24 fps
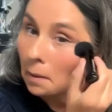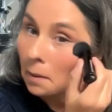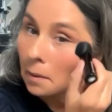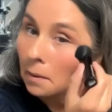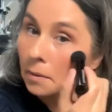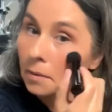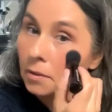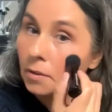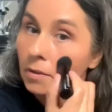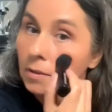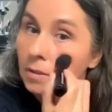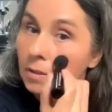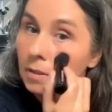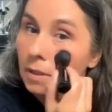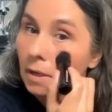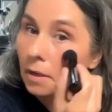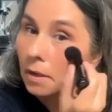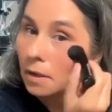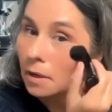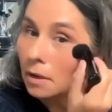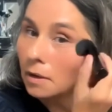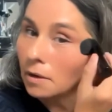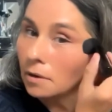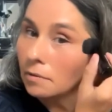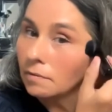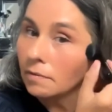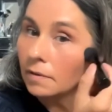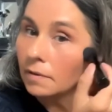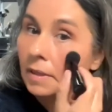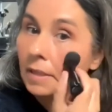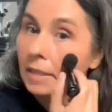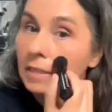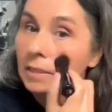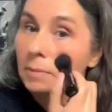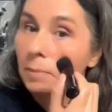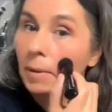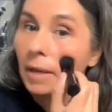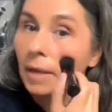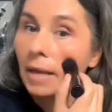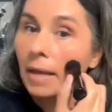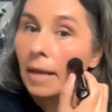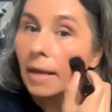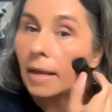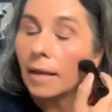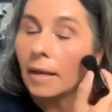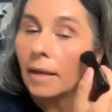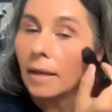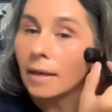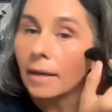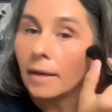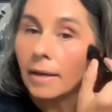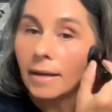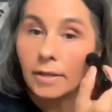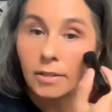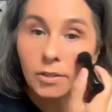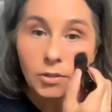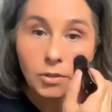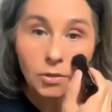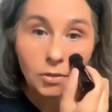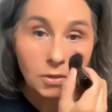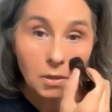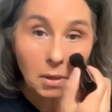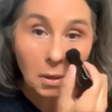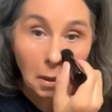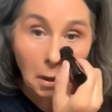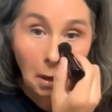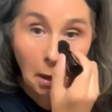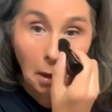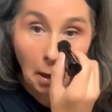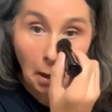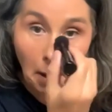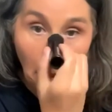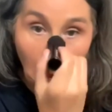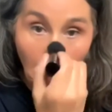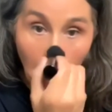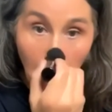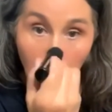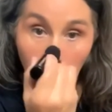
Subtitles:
Just over this bit here. It doesn't go